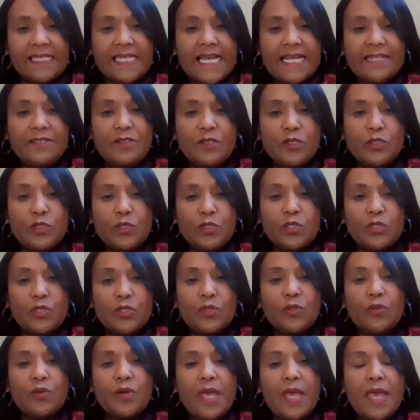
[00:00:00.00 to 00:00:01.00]
tend
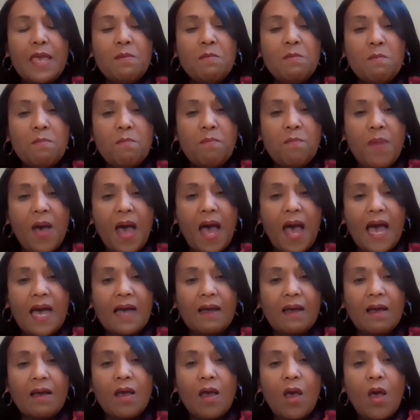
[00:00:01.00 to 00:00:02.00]
to
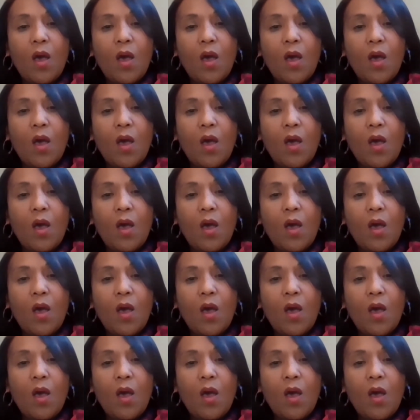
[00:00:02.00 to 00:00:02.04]
impact